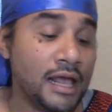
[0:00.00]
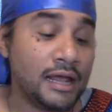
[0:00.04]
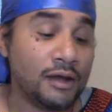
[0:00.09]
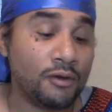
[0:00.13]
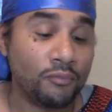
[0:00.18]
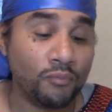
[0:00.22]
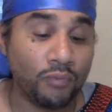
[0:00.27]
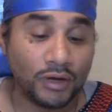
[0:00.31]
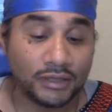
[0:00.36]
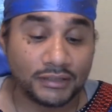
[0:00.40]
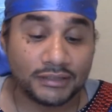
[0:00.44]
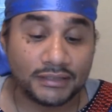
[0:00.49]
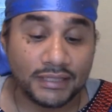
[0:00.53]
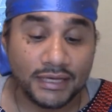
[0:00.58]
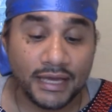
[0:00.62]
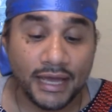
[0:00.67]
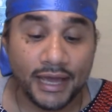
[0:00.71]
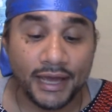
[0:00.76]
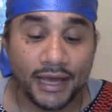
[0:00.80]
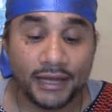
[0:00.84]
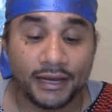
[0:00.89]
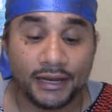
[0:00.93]
Once
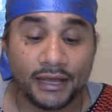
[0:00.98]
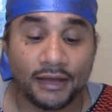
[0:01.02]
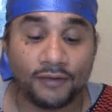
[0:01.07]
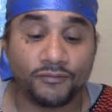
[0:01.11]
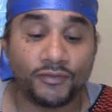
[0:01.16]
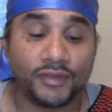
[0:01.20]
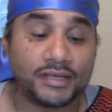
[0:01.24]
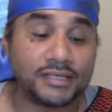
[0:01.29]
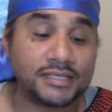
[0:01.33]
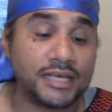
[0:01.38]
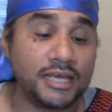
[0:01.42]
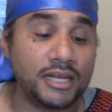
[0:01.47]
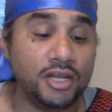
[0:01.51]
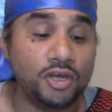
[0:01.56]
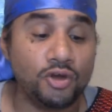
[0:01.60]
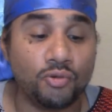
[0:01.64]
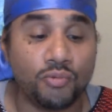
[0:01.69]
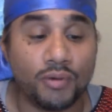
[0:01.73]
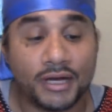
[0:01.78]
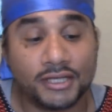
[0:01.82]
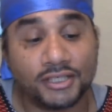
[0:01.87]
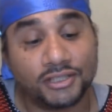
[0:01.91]
again, if there's any
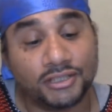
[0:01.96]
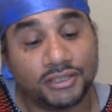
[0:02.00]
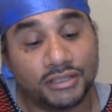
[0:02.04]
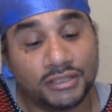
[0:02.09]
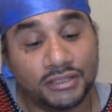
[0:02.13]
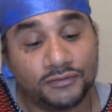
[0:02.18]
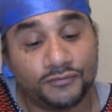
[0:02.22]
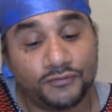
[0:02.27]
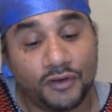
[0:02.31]
questions